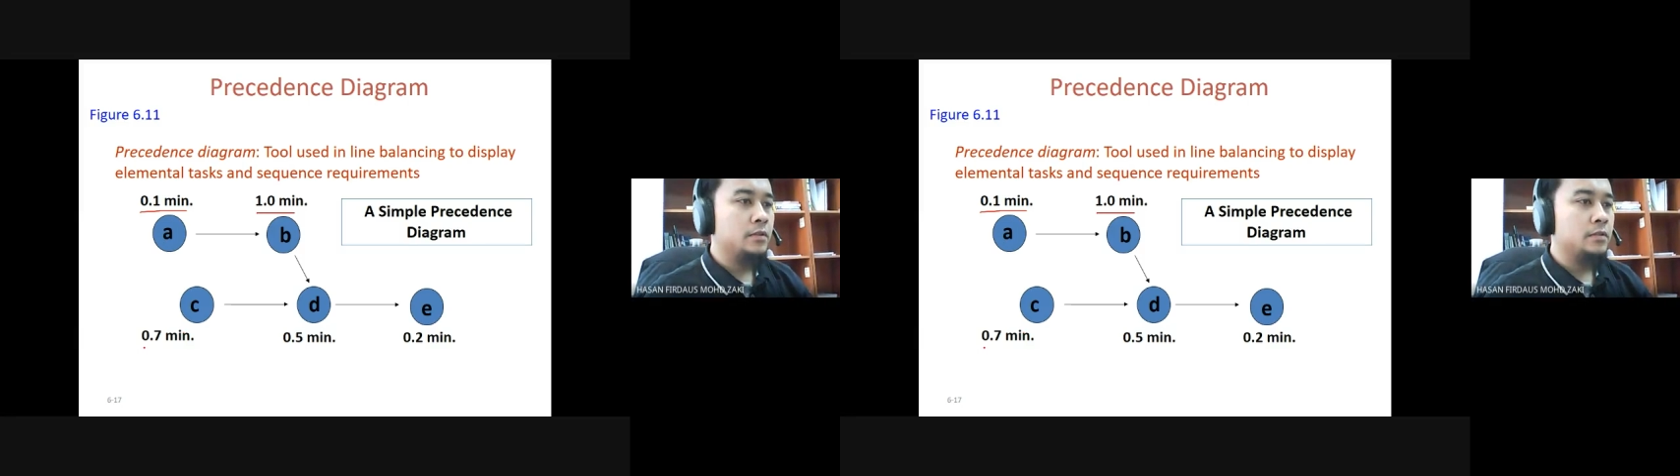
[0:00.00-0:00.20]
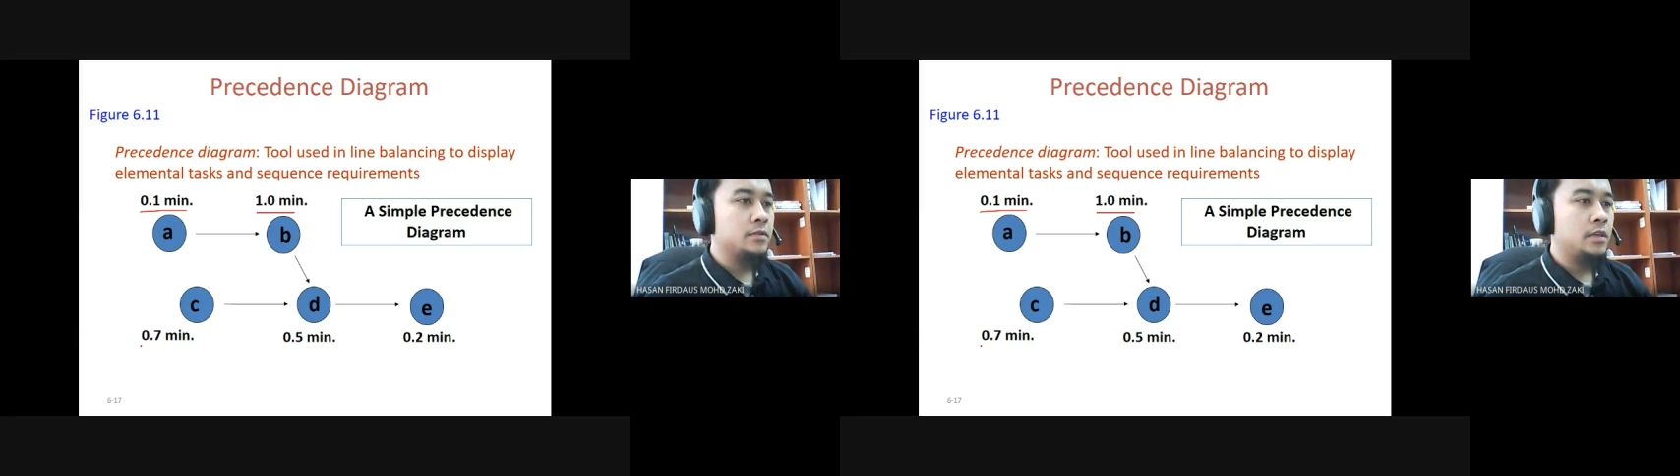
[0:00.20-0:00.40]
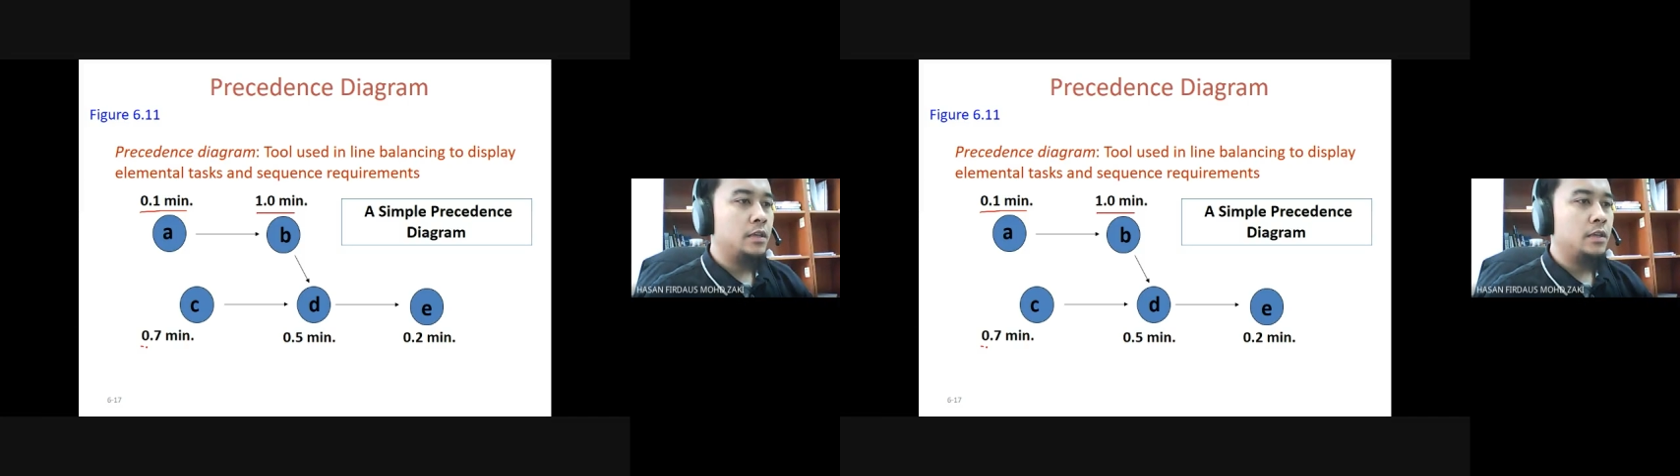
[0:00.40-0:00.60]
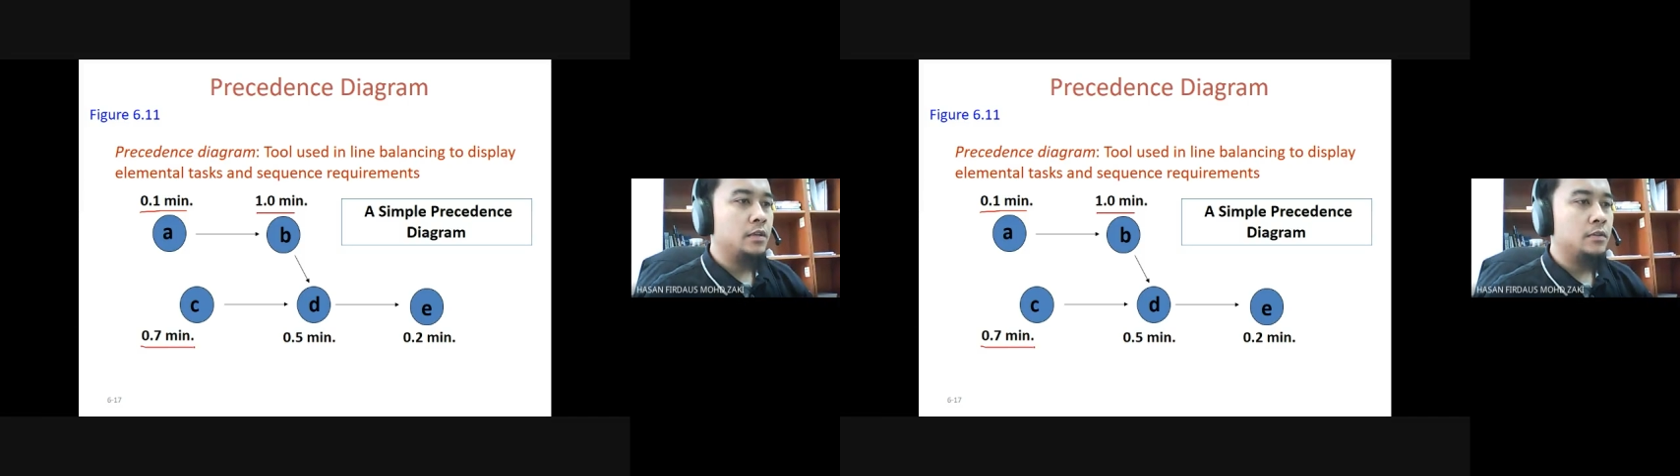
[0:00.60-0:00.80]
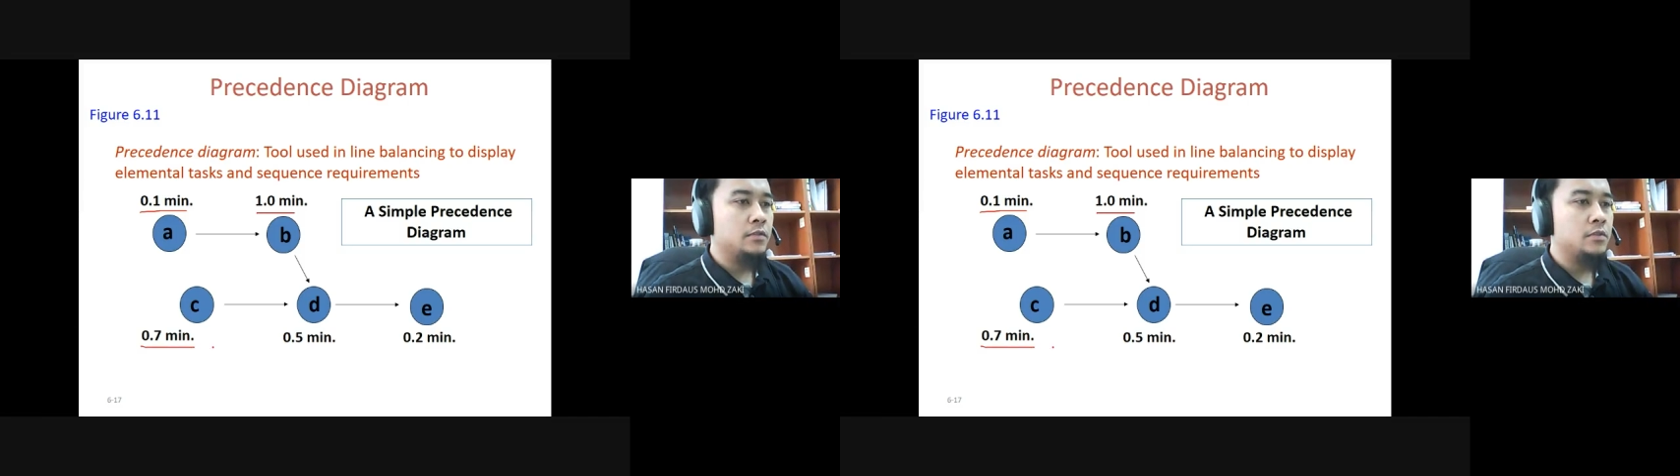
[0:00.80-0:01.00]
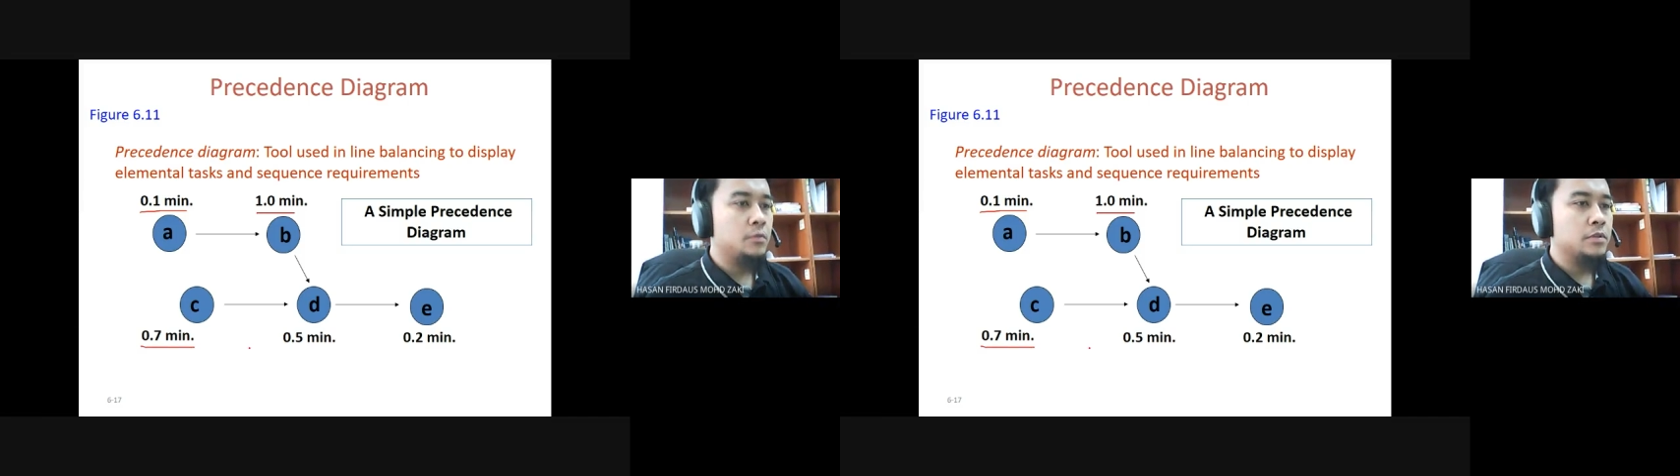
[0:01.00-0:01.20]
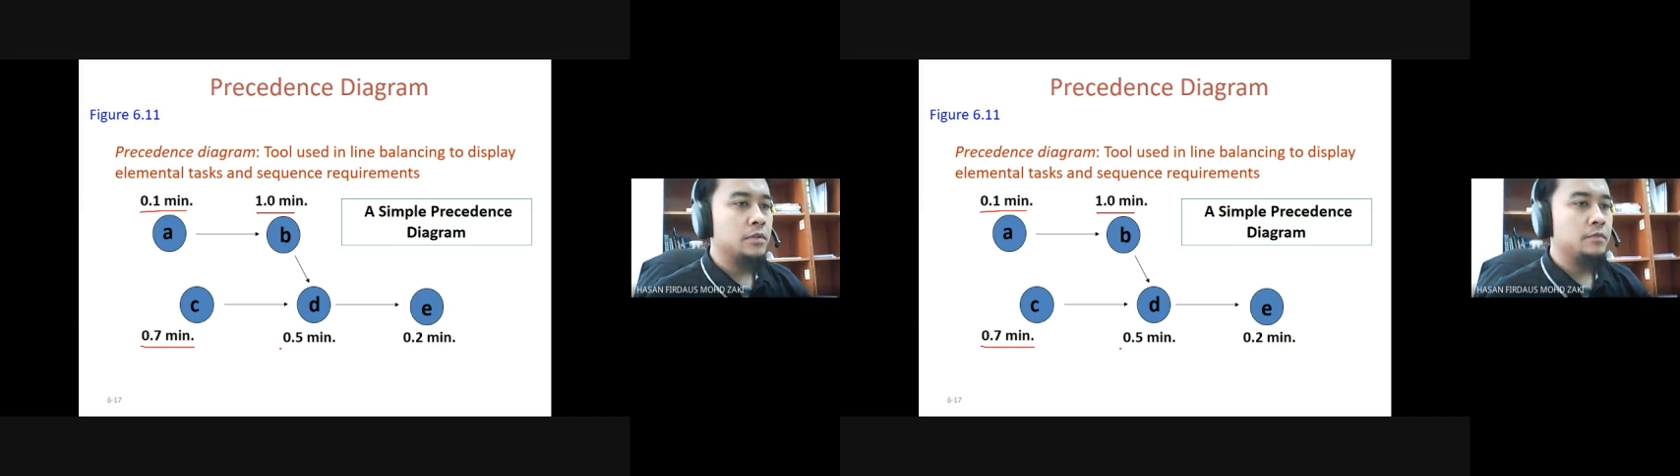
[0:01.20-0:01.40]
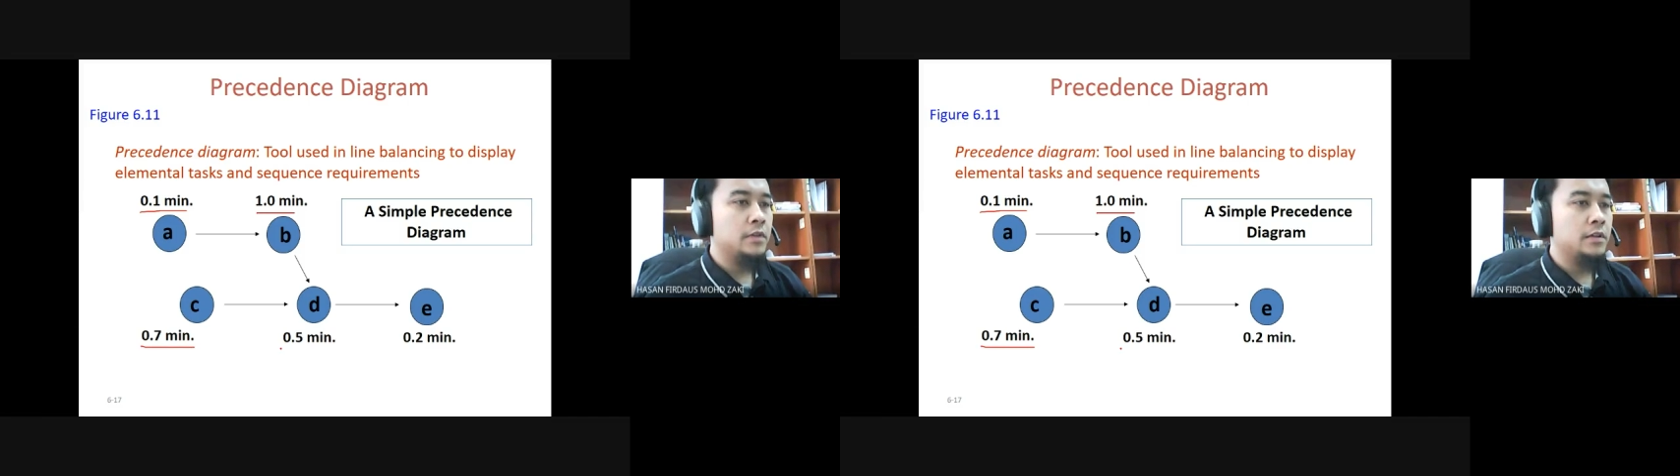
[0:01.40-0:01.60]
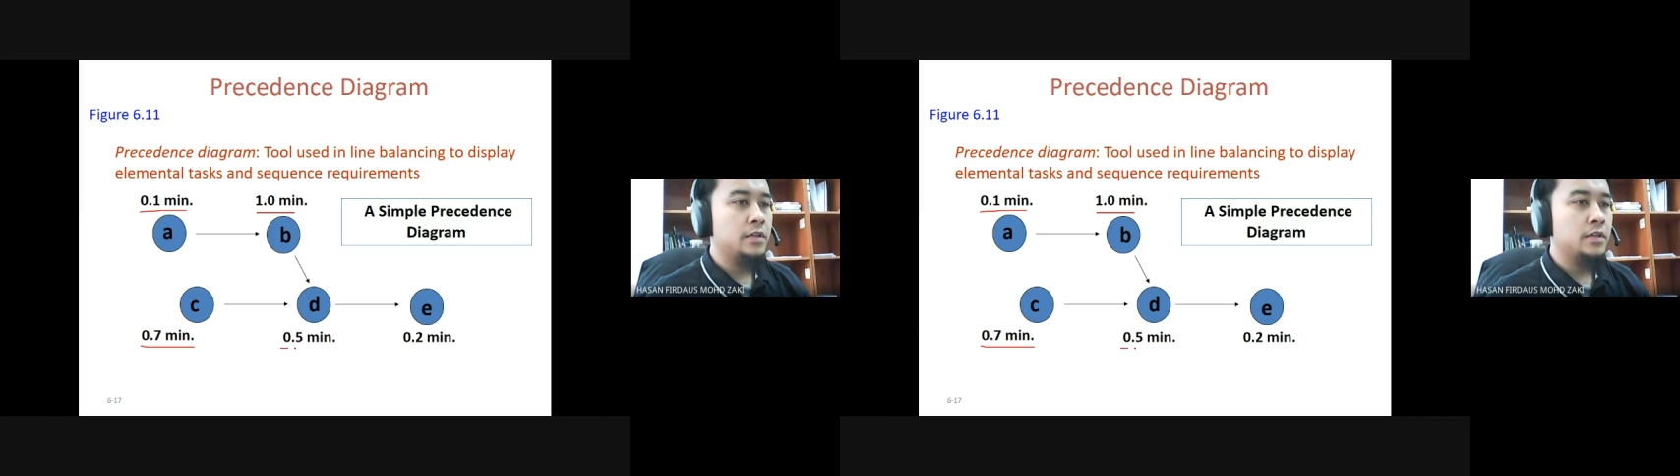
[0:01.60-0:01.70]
C 0.7,